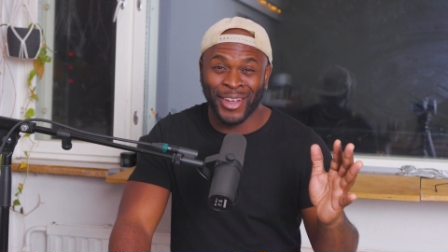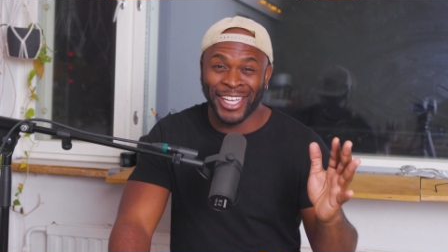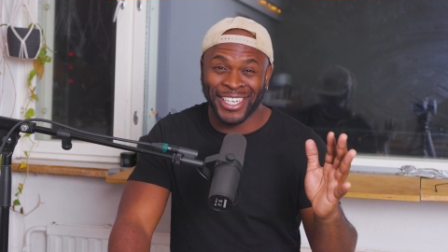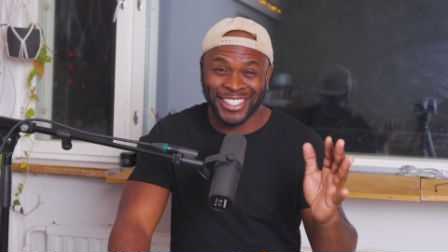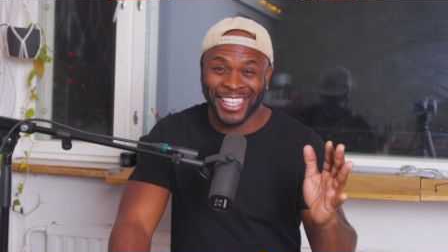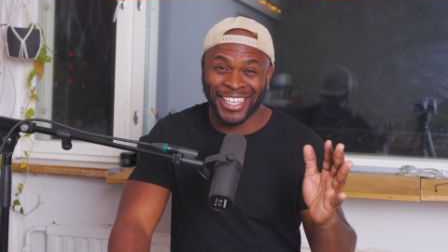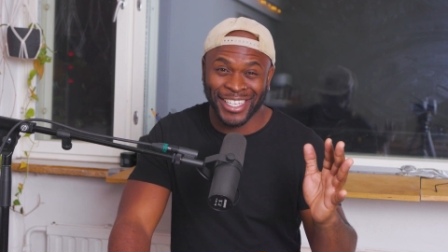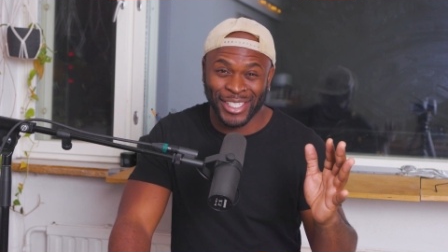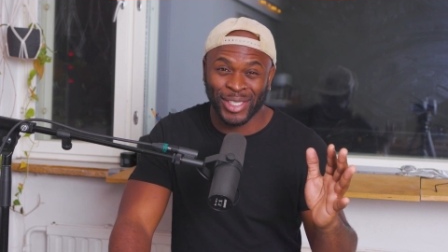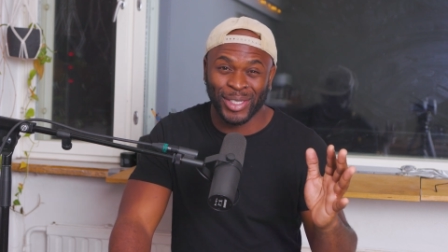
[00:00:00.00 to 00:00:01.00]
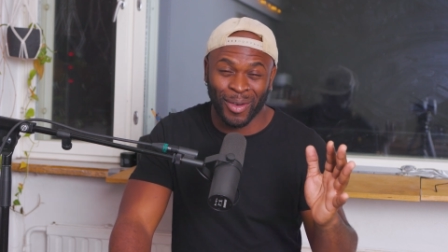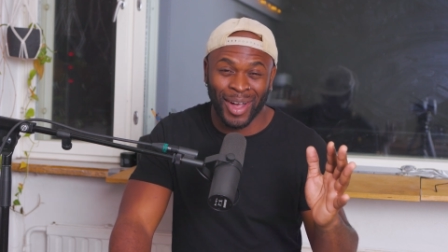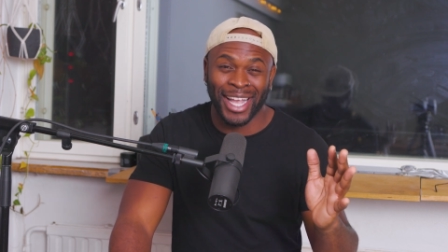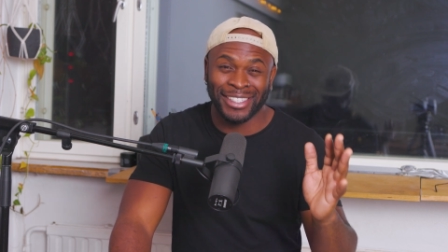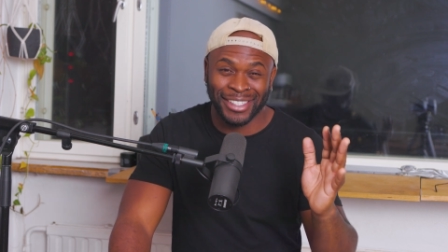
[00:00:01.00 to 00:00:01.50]
editing is
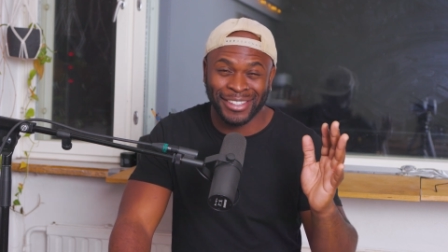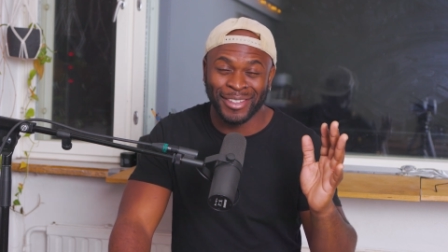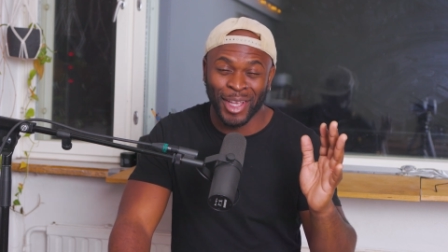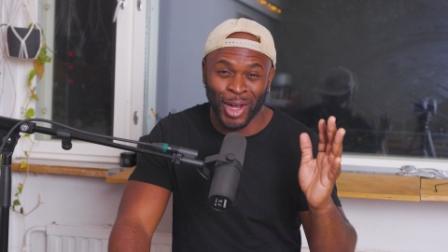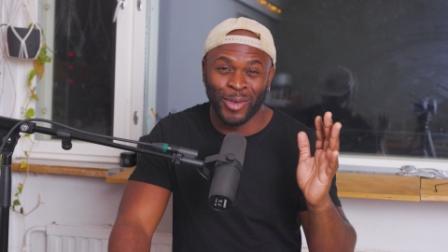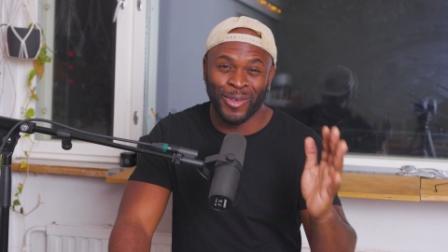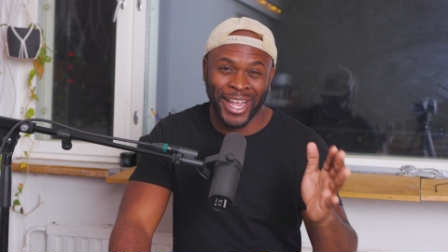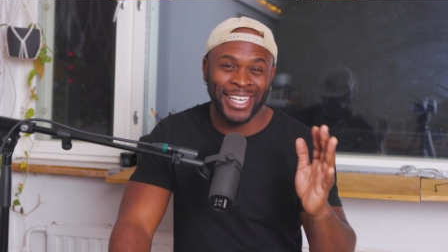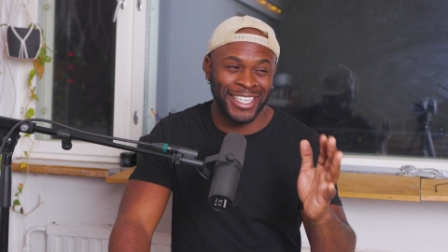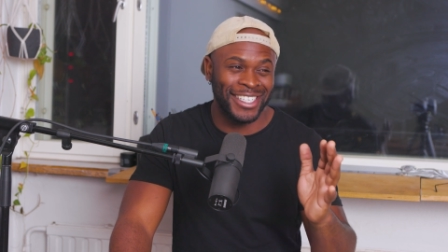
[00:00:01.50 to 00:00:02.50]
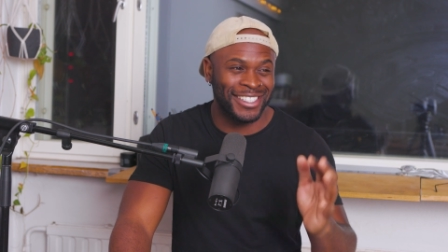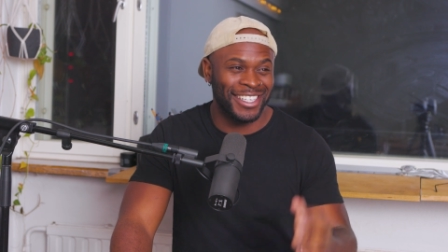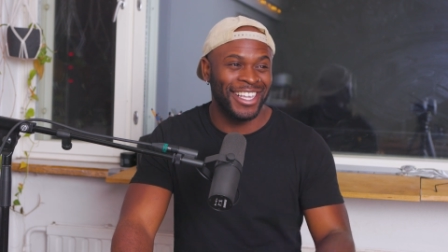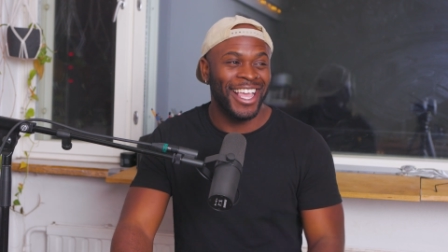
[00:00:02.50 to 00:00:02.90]
quite horrendous.